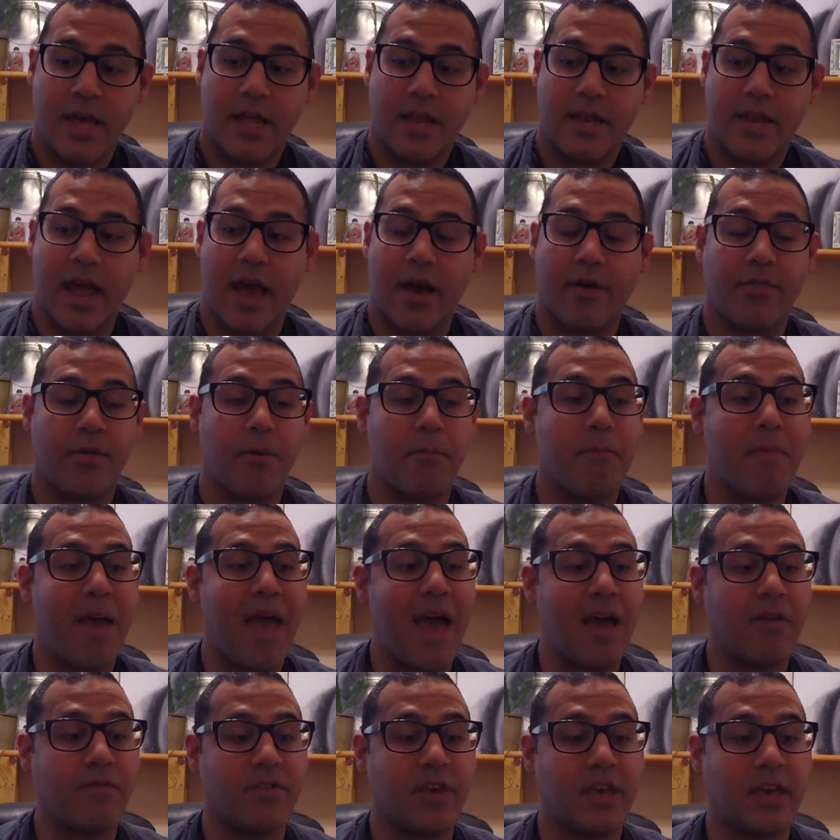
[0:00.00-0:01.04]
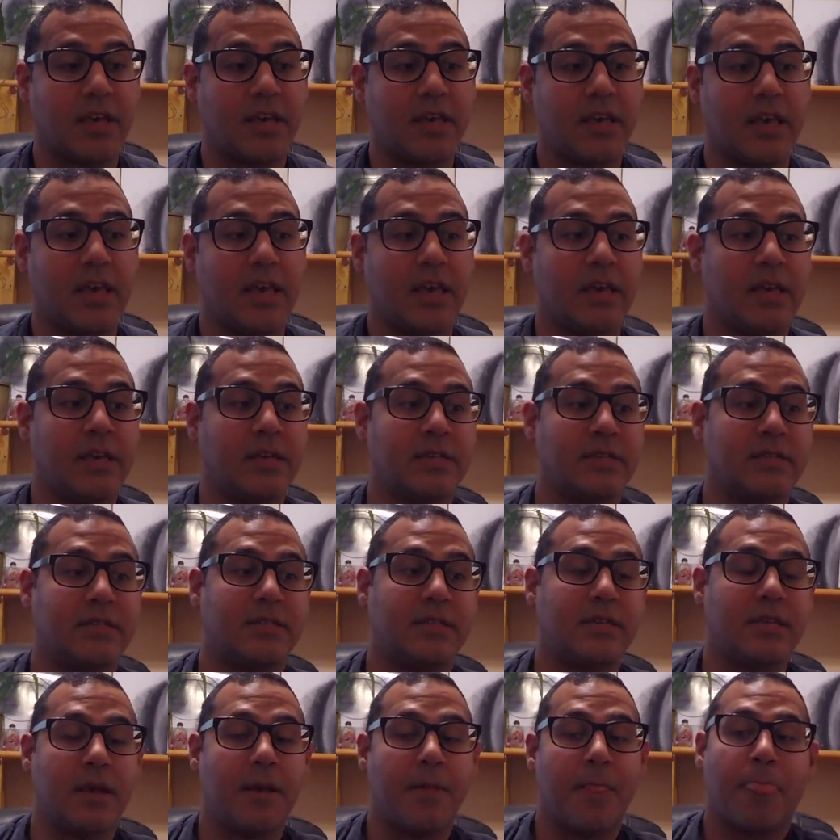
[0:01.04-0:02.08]
Now, the Mavic
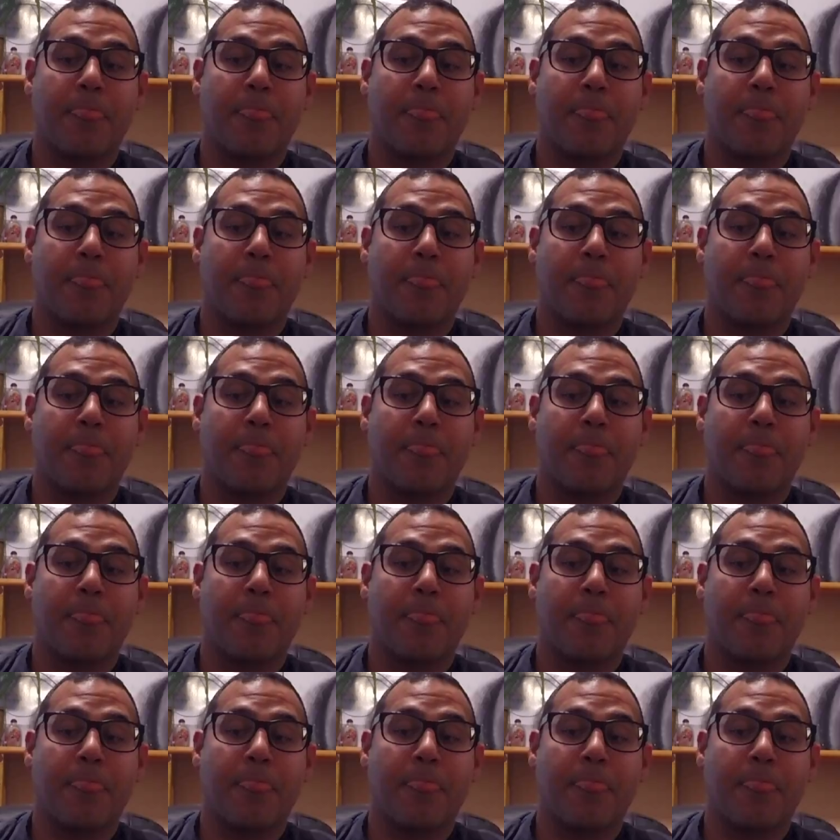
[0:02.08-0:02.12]
is,